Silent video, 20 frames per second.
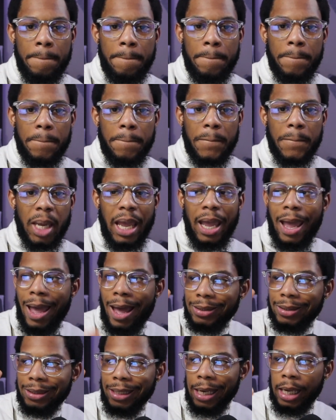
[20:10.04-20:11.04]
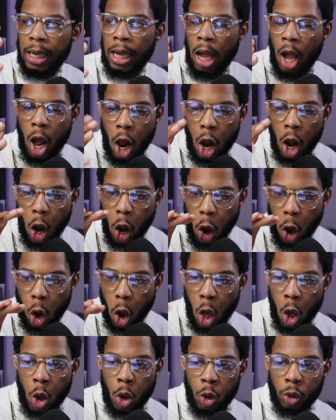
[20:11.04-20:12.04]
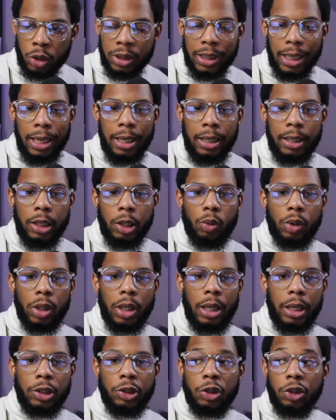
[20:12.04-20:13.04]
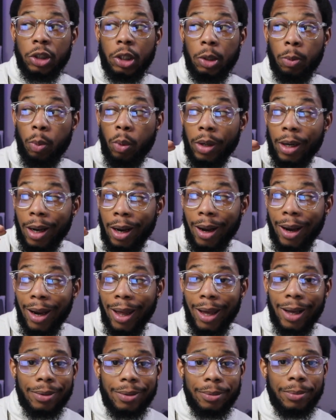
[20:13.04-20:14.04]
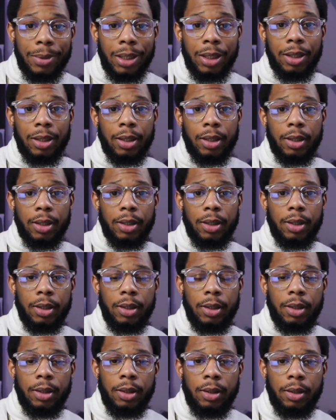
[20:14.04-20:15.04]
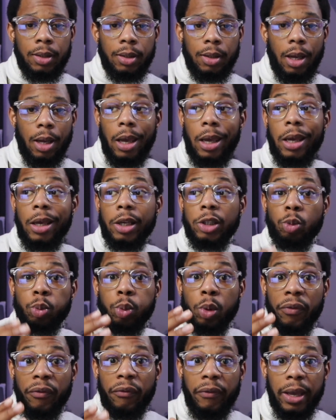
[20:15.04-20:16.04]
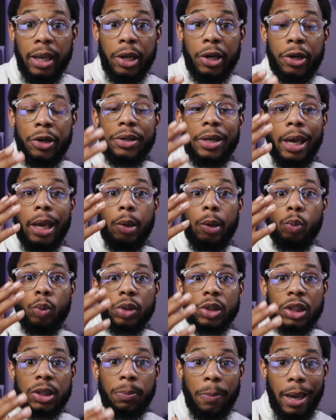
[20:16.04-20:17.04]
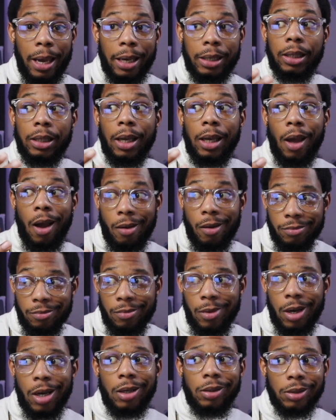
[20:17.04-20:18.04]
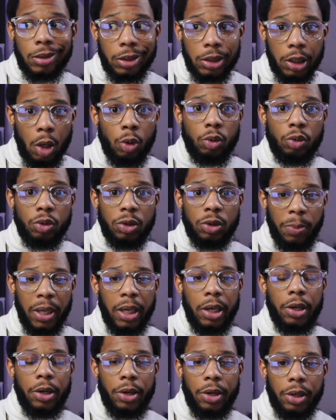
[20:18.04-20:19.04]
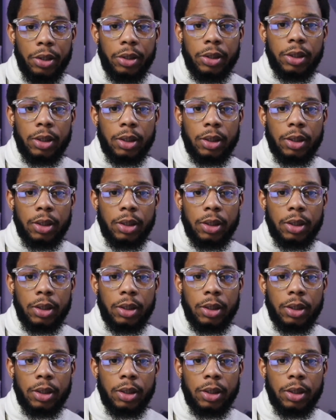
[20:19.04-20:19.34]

and has a long-standing relationship with a lot of men and is revered and respected amongst those peers.